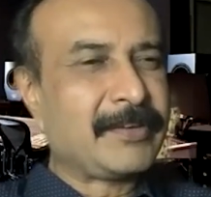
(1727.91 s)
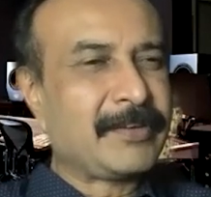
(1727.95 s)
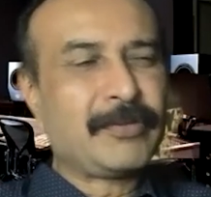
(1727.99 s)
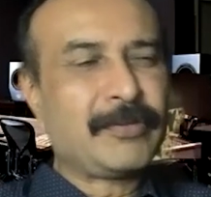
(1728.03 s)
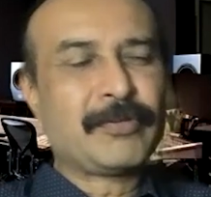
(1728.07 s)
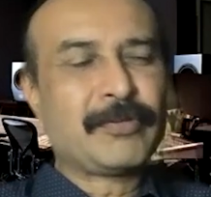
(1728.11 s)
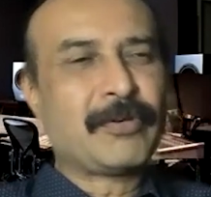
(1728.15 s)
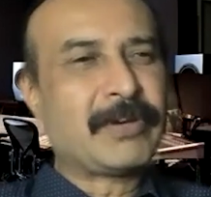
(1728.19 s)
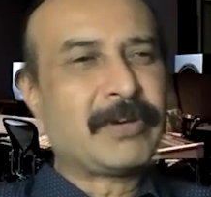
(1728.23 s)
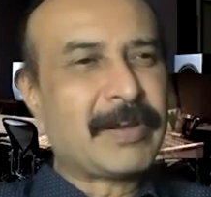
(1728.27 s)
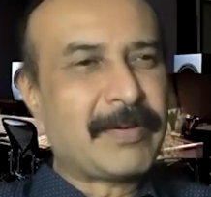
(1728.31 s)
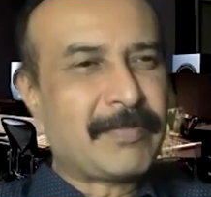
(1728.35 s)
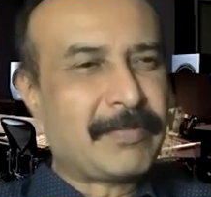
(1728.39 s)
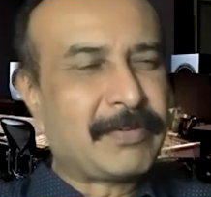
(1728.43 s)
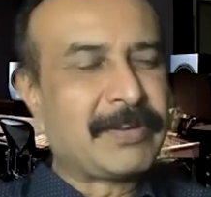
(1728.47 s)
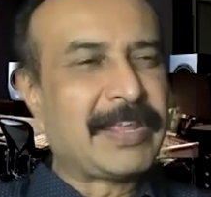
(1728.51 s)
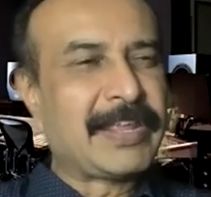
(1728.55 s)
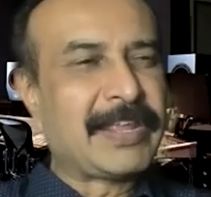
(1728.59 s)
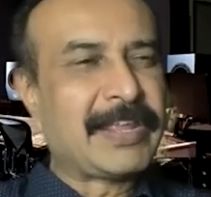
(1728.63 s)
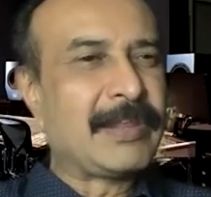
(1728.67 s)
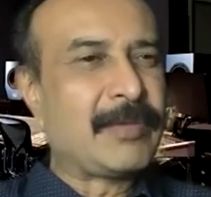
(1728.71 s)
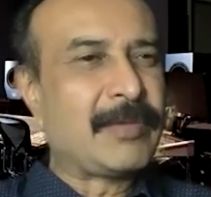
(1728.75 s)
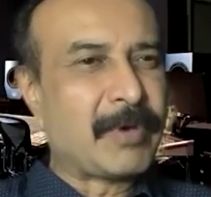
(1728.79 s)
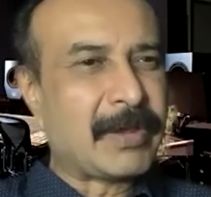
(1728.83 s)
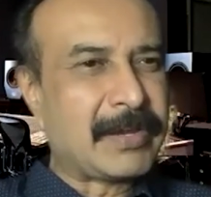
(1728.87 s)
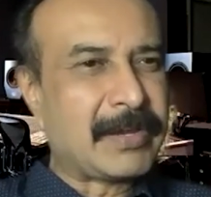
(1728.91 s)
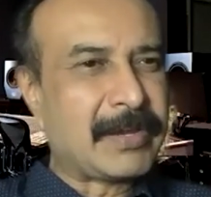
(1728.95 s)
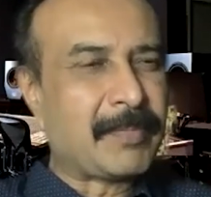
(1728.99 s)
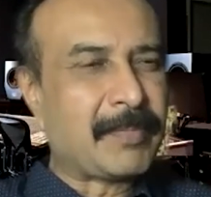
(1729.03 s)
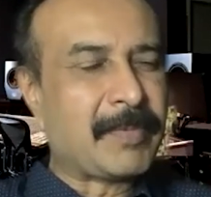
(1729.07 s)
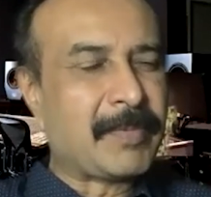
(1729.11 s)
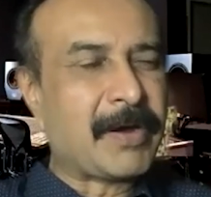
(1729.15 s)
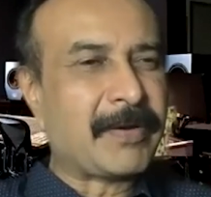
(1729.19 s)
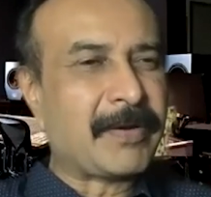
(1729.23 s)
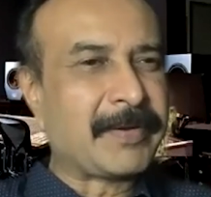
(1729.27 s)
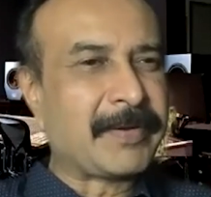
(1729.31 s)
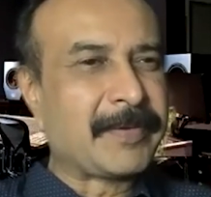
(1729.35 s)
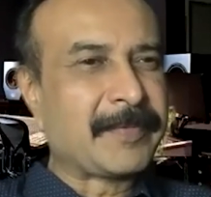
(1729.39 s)
You don't have to really worry
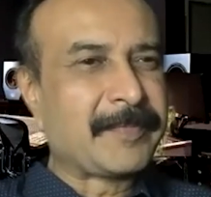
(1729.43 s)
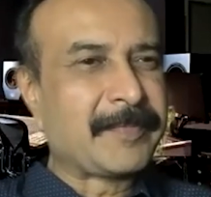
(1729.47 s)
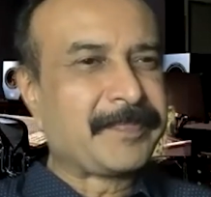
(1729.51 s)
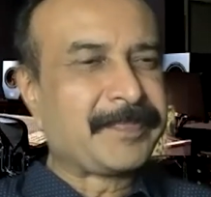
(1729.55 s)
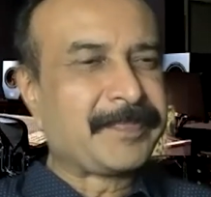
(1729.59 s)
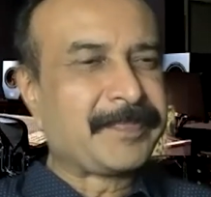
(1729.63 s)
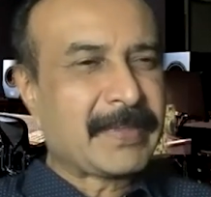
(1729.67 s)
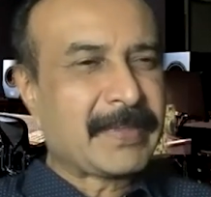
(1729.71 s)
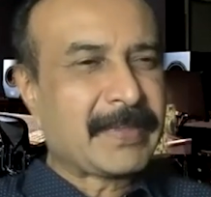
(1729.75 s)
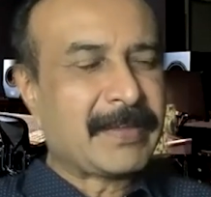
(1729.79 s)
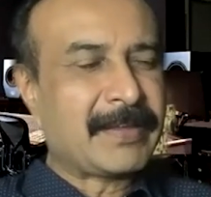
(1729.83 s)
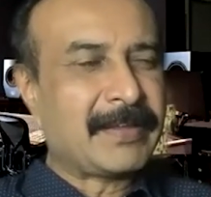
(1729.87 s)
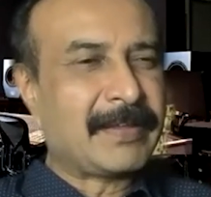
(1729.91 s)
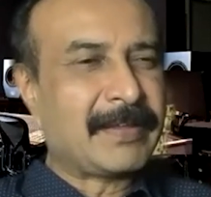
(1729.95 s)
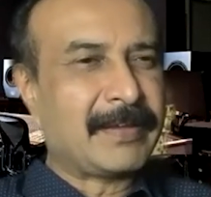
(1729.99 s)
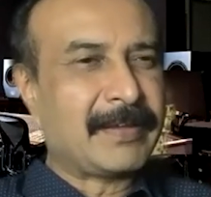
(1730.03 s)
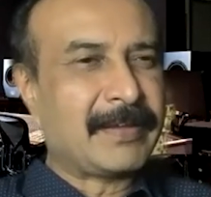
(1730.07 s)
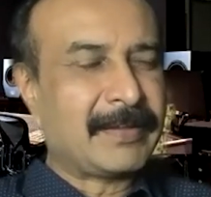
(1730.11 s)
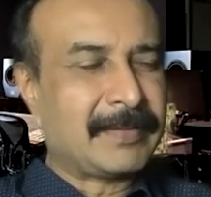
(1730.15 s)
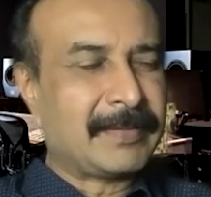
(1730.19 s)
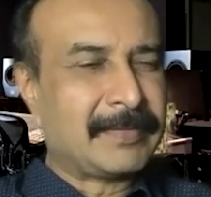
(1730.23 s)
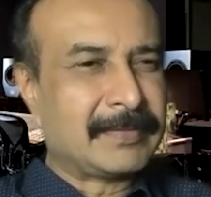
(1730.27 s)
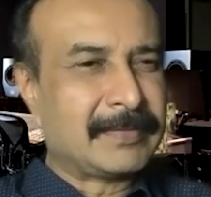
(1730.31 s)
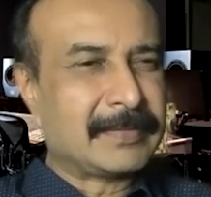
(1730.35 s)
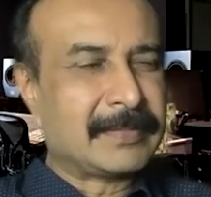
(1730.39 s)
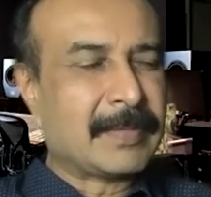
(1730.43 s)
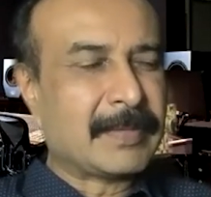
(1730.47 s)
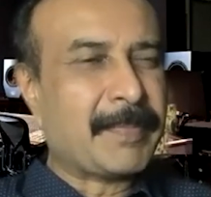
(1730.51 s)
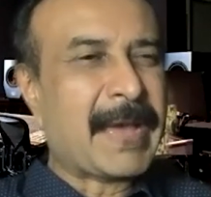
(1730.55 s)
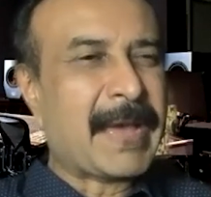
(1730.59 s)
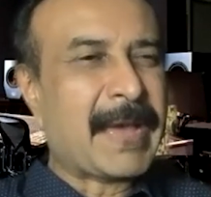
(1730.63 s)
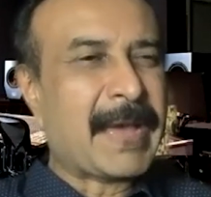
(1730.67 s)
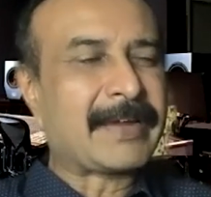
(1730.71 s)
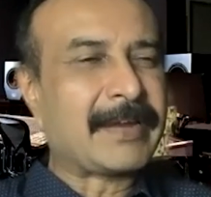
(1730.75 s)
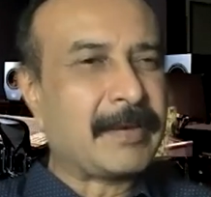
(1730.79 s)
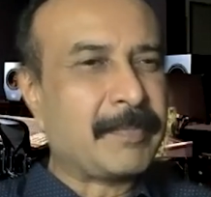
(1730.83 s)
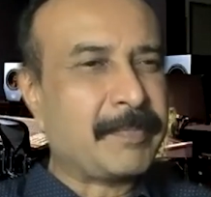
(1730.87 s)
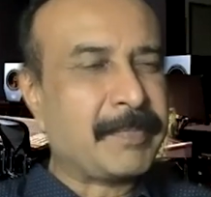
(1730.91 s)
about the
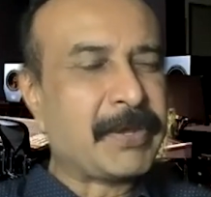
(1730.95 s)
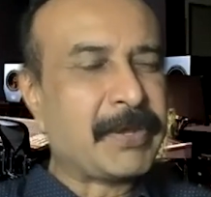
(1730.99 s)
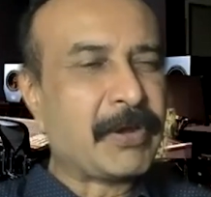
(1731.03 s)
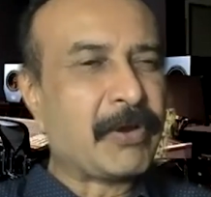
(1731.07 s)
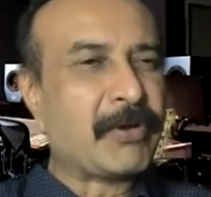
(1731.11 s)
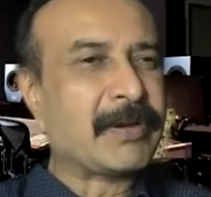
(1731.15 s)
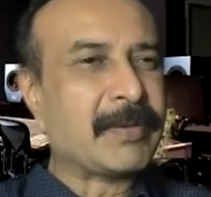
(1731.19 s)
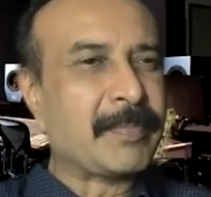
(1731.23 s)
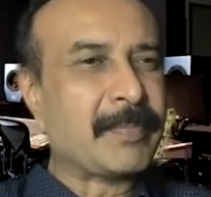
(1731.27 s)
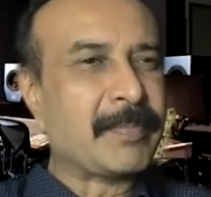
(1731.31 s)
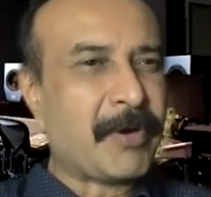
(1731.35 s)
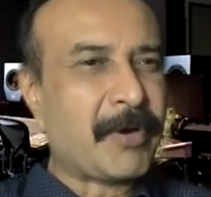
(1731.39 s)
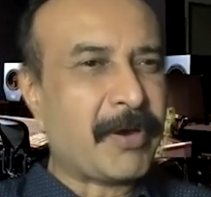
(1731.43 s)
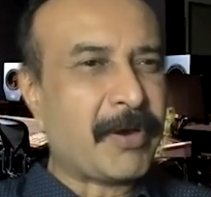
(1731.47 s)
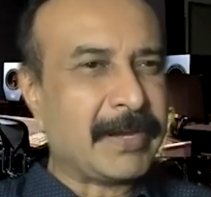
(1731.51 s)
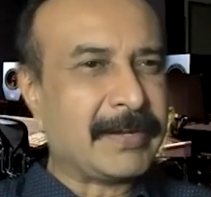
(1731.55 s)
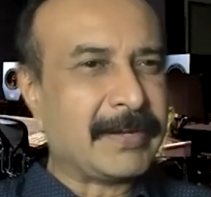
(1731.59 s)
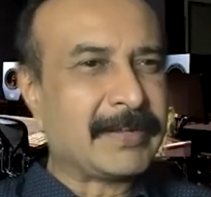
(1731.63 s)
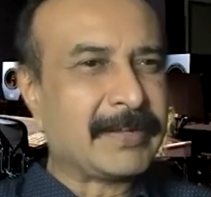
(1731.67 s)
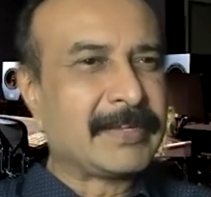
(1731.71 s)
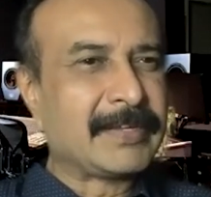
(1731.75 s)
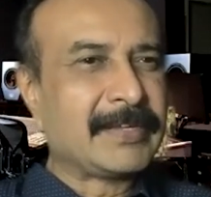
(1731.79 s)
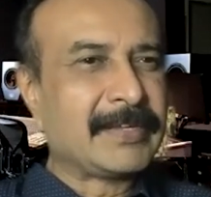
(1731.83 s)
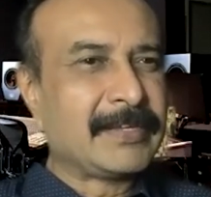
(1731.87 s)
back end beyond a point.